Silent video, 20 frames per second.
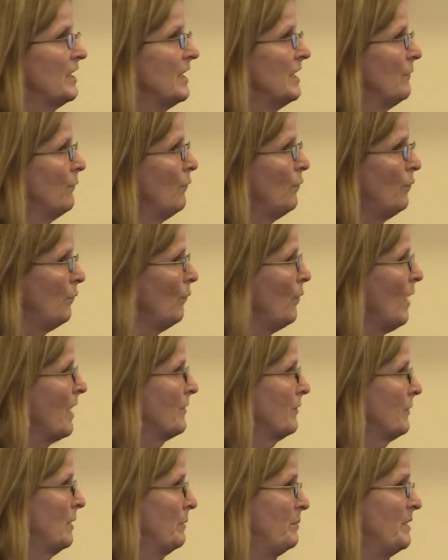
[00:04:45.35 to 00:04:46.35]
and
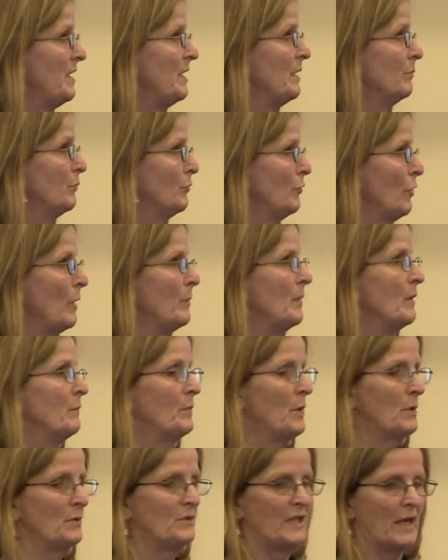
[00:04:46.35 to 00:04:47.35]
whether it be
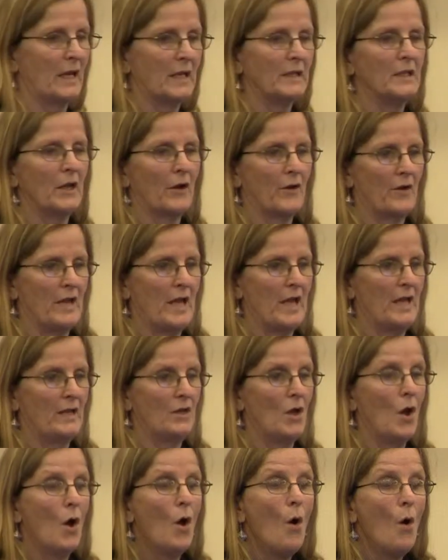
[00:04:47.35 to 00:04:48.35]
employment, post-secondary
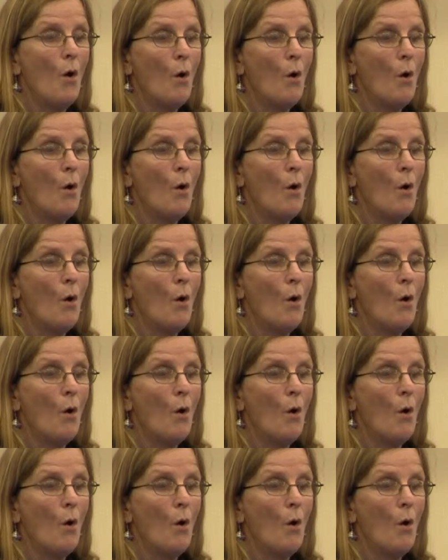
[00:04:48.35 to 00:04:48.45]
ed,